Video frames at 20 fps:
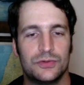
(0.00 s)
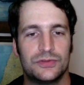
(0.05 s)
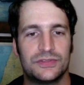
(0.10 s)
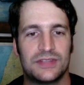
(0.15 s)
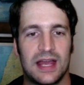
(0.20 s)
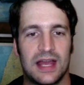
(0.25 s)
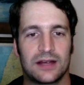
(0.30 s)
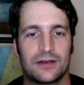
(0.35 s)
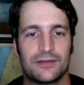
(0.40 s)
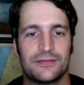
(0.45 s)

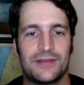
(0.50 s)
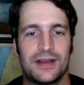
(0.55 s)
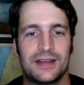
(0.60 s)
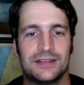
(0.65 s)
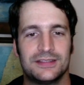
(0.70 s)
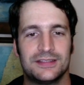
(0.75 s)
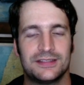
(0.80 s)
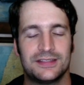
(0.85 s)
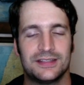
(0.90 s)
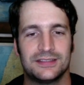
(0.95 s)

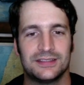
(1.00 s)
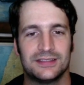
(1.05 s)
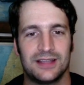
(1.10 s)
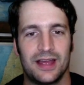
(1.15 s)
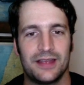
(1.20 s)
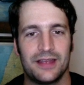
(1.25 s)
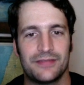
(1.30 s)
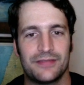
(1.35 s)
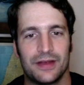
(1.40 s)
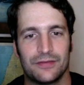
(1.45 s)
sacrifices his
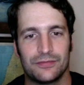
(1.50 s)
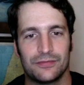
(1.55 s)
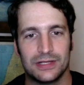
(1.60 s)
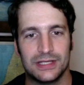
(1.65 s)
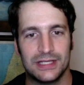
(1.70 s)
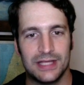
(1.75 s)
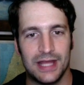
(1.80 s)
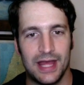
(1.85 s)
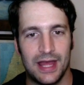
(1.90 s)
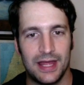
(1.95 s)
life
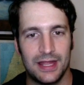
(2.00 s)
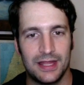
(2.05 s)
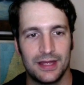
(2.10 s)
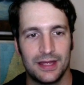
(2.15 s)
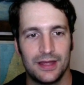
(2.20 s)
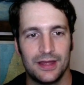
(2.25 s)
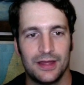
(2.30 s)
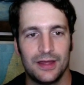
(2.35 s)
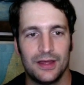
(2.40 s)
every day,